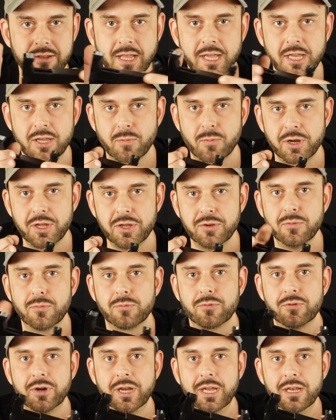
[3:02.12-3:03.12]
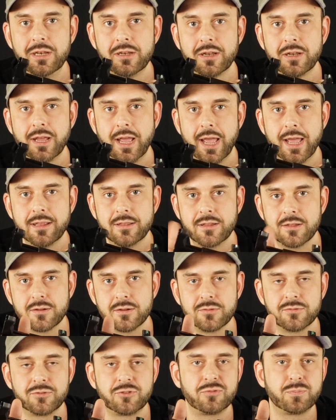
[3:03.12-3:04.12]
like where you ring and
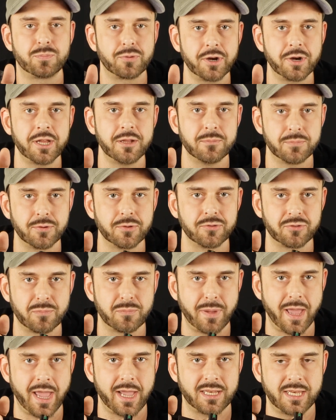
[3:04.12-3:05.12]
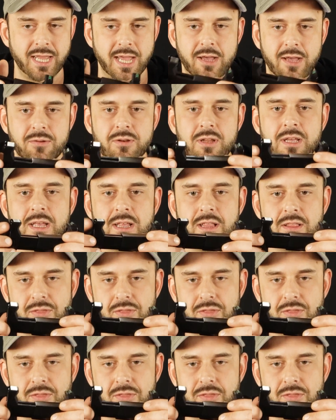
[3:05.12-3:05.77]
the spring pulls it back down.